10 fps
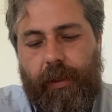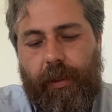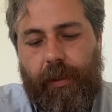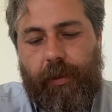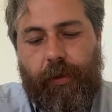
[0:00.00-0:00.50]

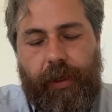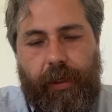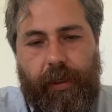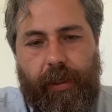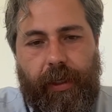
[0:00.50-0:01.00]
uh,
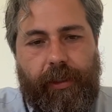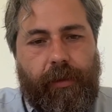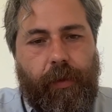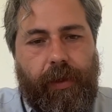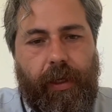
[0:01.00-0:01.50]
created a
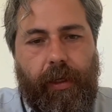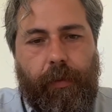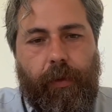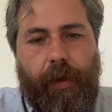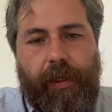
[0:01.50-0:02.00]
connection with
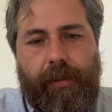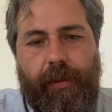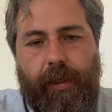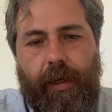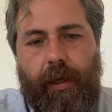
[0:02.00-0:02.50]

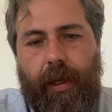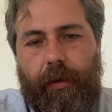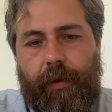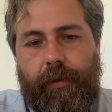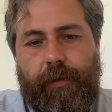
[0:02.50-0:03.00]
AWS,
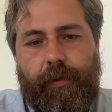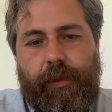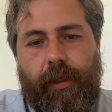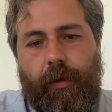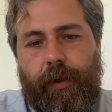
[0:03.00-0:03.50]
allowing users
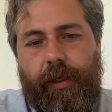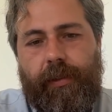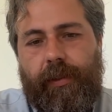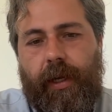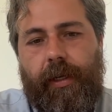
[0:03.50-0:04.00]
to go in
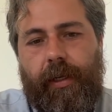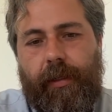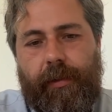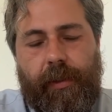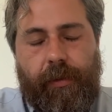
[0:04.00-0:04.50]
and sign
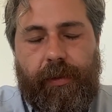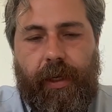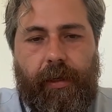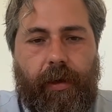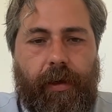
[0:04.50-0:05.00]
in, single
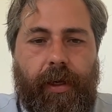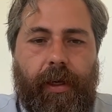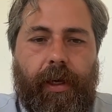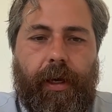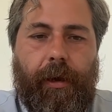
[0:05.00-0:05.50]
sign on,
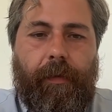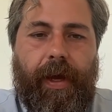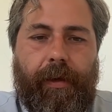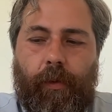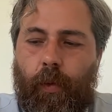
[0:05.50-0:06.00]
uh,
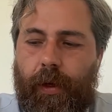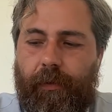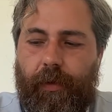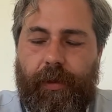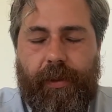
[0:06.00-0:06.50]
and
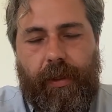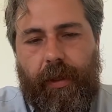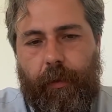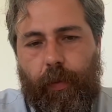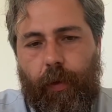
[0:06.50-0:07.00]
whatever is in
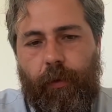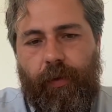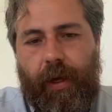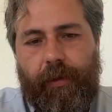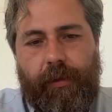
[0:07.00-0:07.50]
their
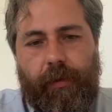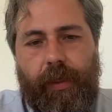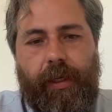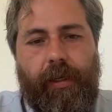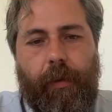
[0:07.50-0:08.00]
profile. So
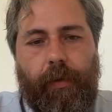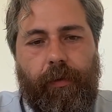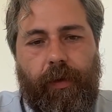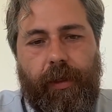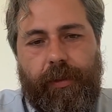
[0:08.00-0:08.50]
any number
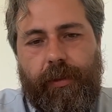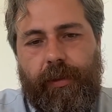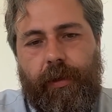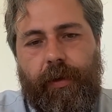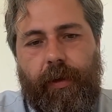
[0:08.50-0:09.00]
of
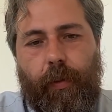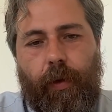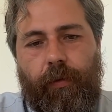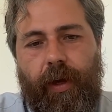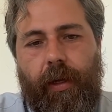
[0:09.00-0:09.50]
clusters that are in their
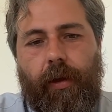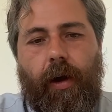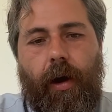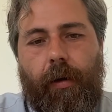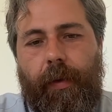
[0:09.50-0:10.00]
profile are
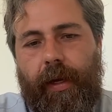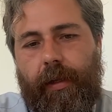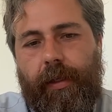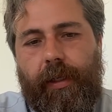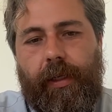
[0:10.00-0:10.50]

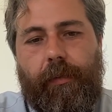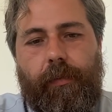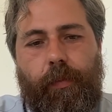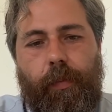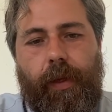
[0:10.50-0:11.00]
automatically
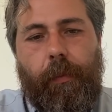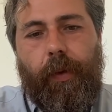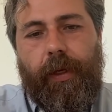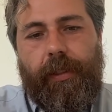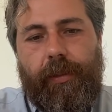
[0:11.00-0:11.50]
in
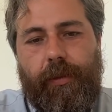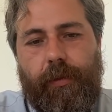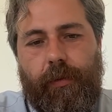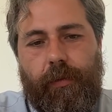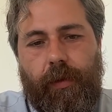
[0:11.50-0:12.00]
input
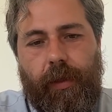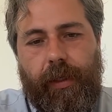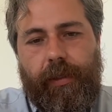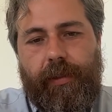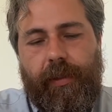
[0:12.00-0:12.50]
into
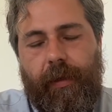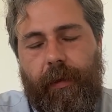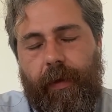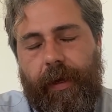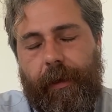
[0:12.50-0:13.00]
Lens.
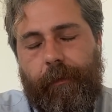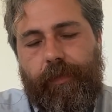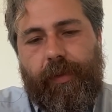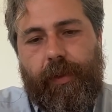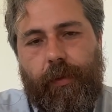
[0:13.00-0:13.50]

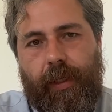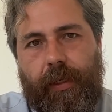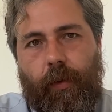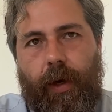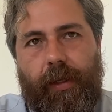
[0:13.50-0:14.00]
Um, so
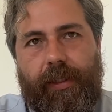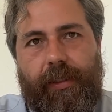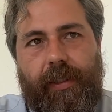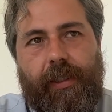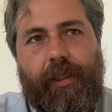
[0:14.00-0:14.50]
while
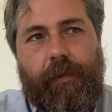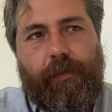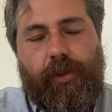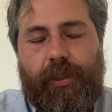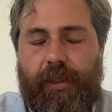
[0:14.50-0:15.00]
it's you
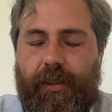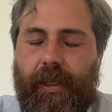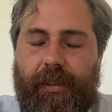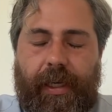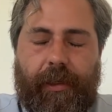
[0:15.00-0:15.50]
know just a,
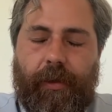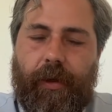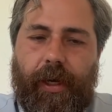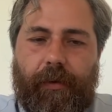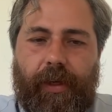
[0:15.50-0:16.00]
a technical
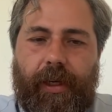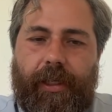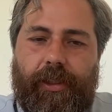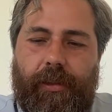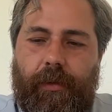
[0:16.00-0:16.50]
kind of
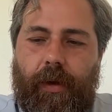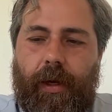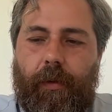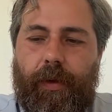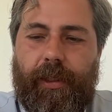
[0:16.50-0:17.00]
connection,
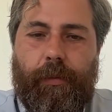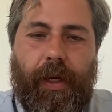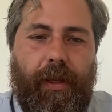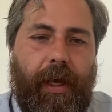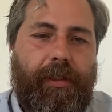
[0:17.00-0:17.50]
uh, we
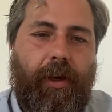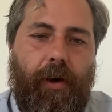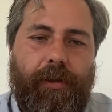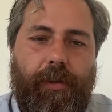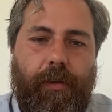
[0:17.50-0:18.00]
expect that to
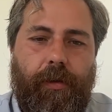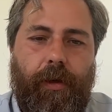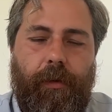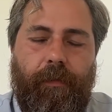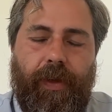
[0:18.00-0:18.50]
also
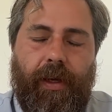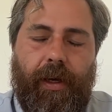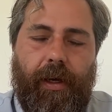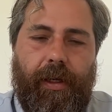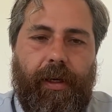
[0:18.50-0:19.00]
grow
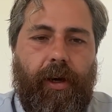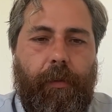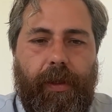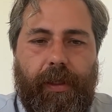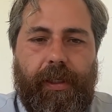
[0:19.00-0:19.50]
uh, in our ability